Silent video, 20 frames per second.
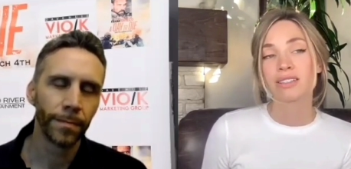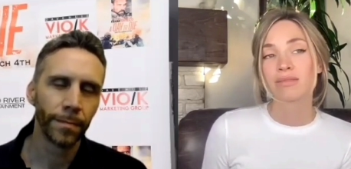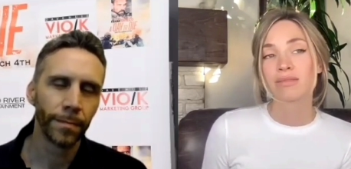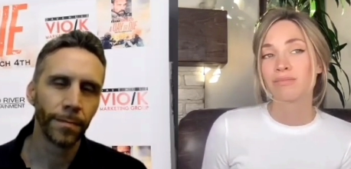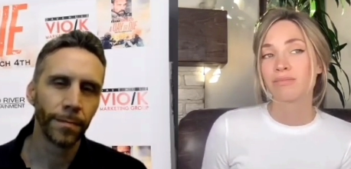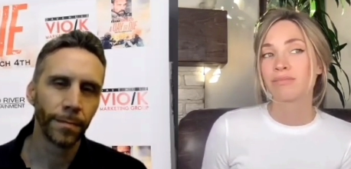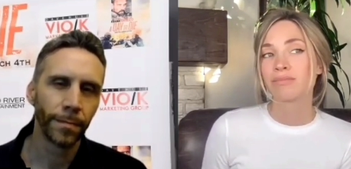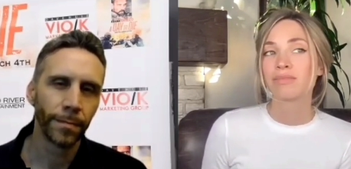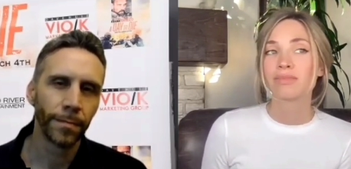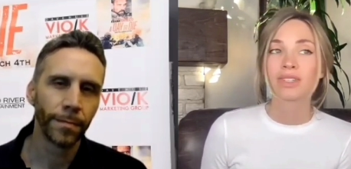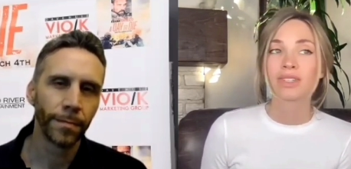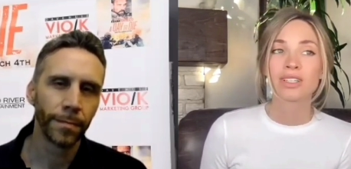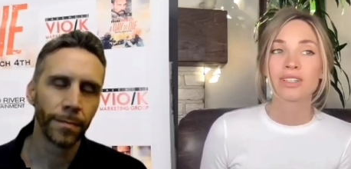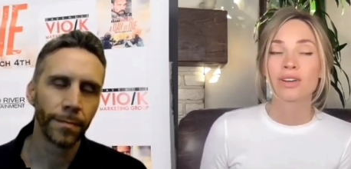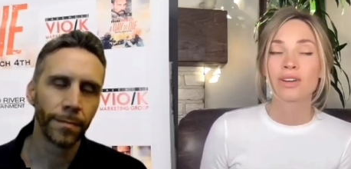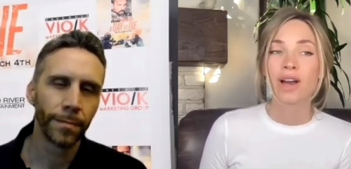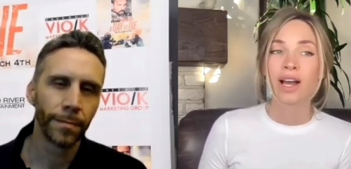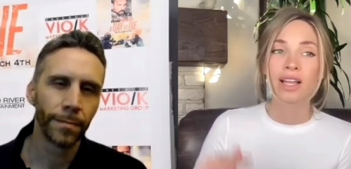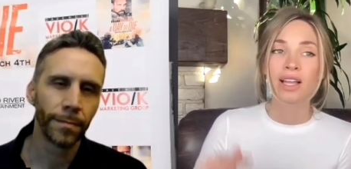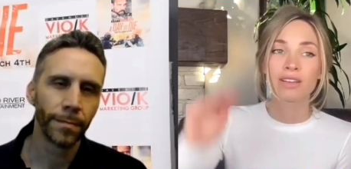Speaker 1: and you
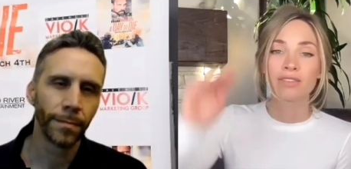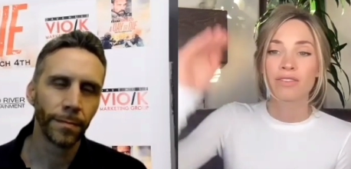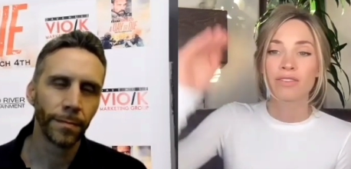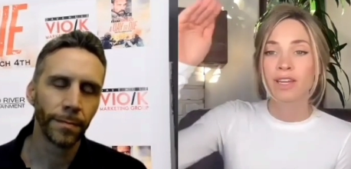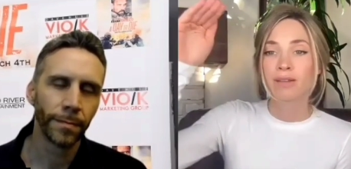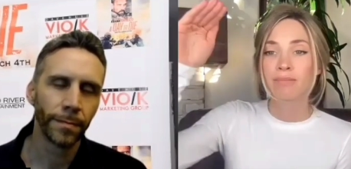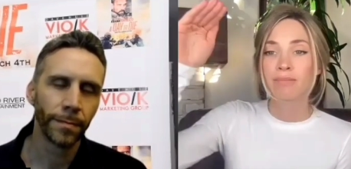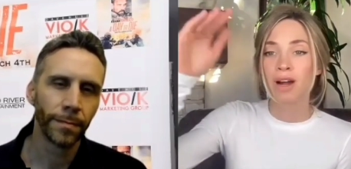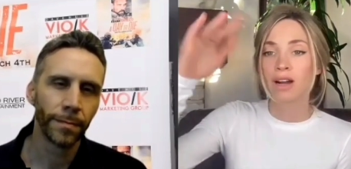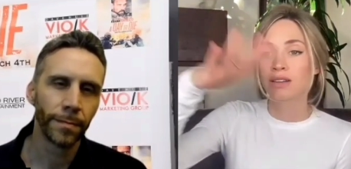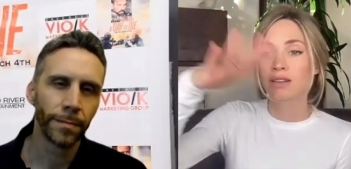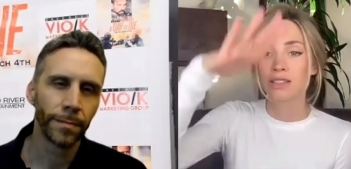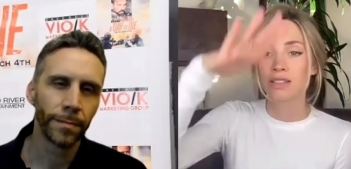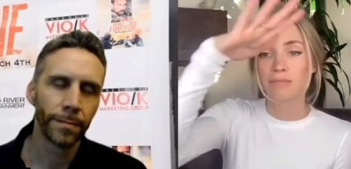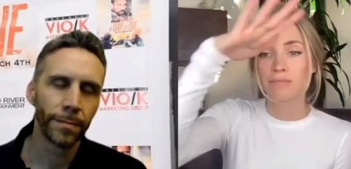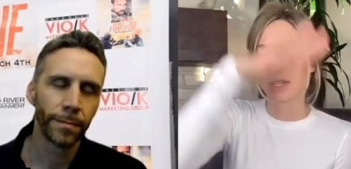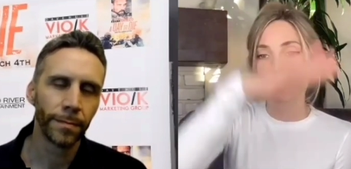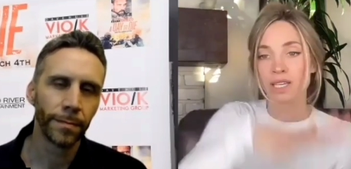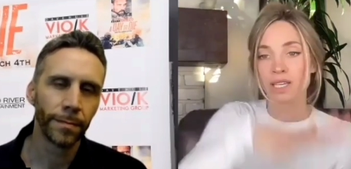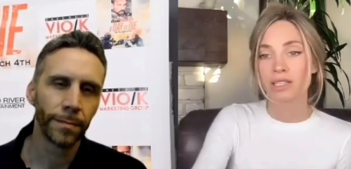know elevate
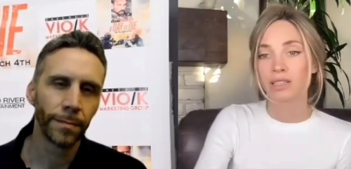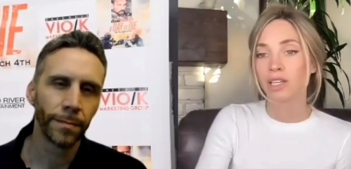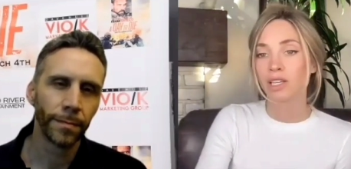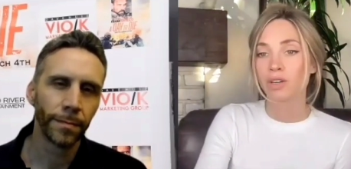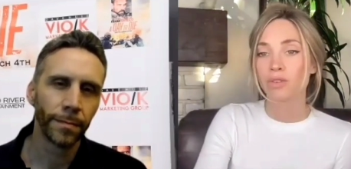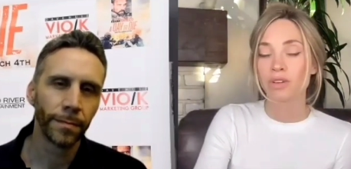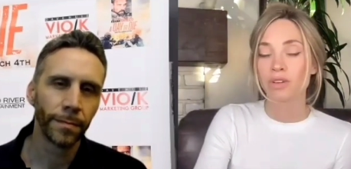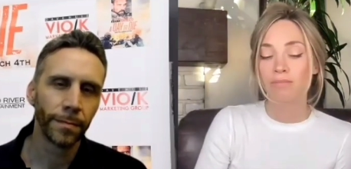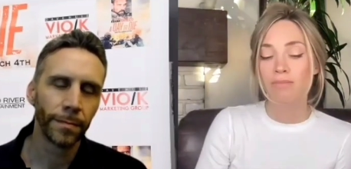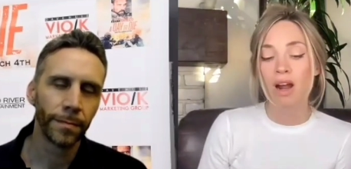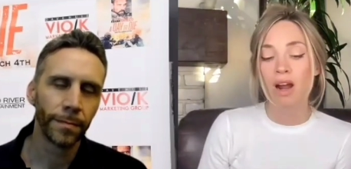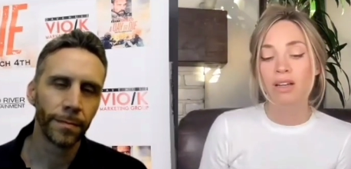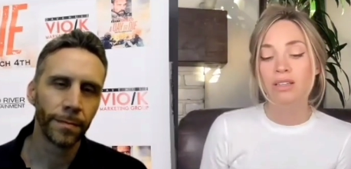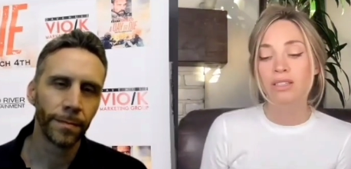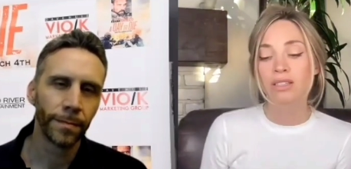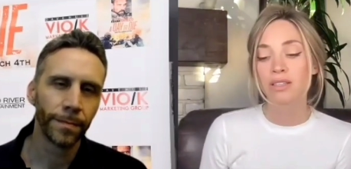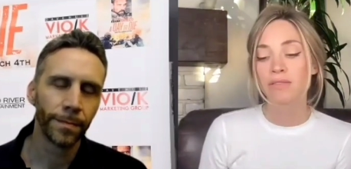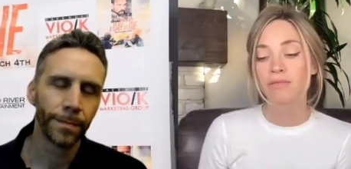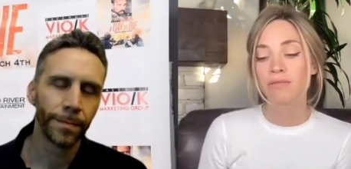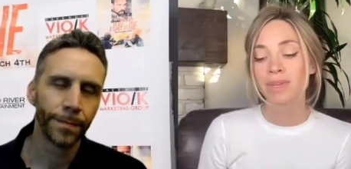parts of me and lower
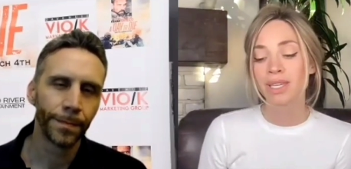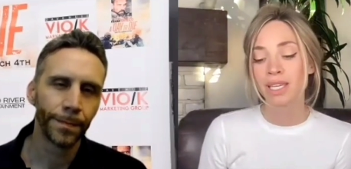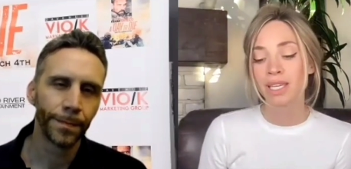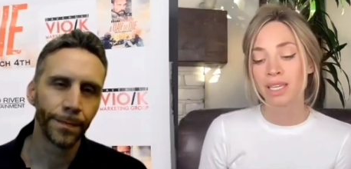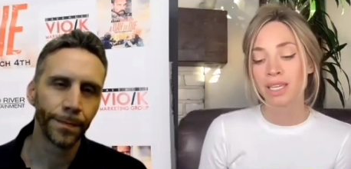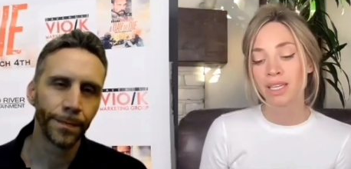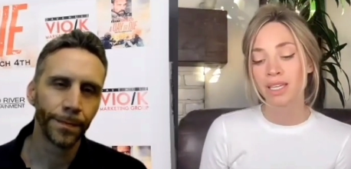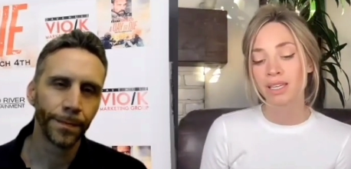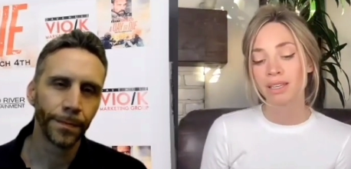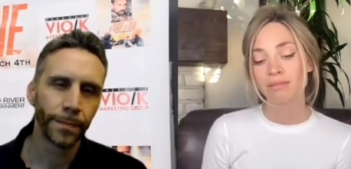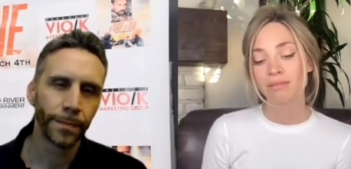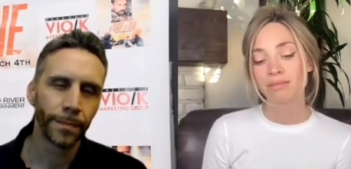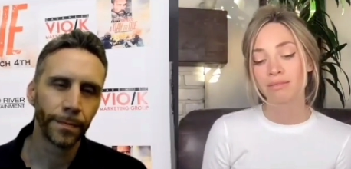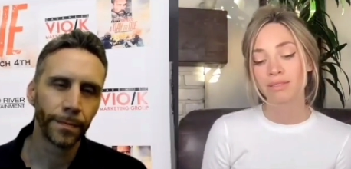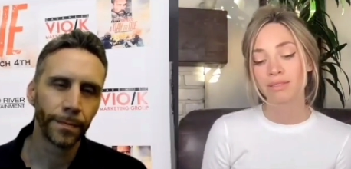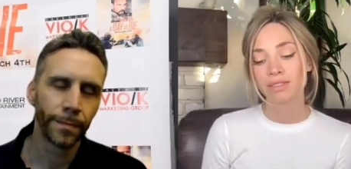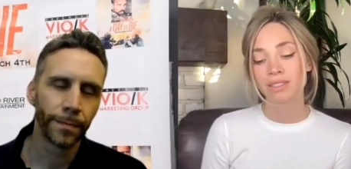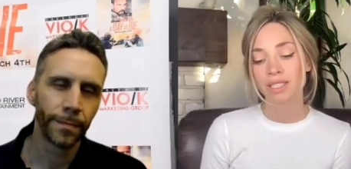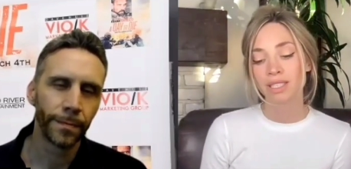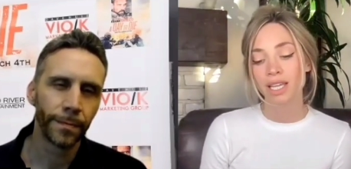parts of me
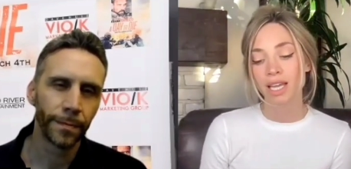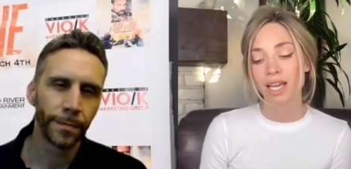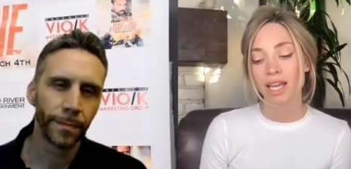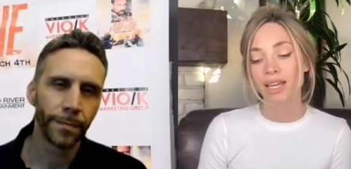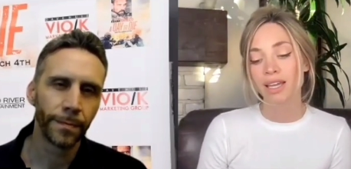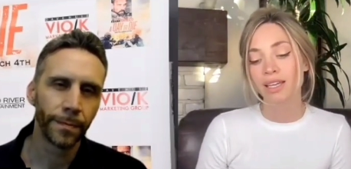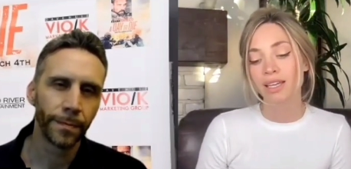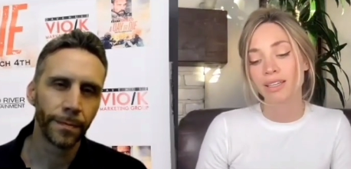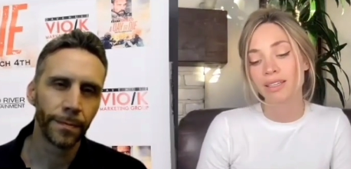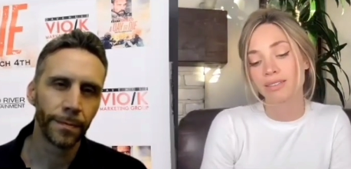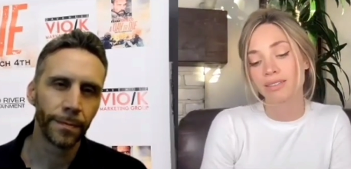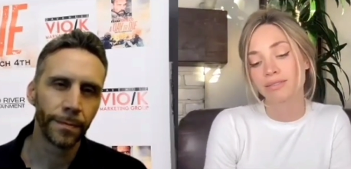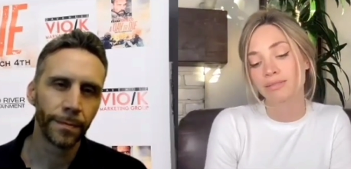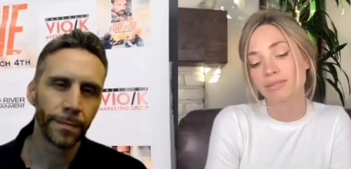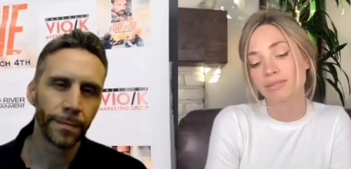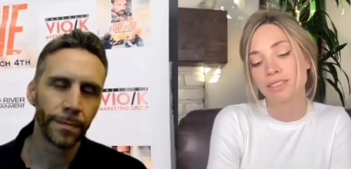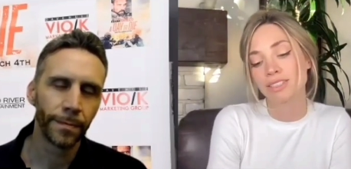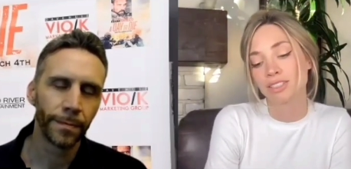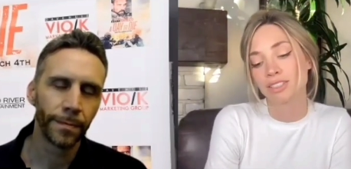and i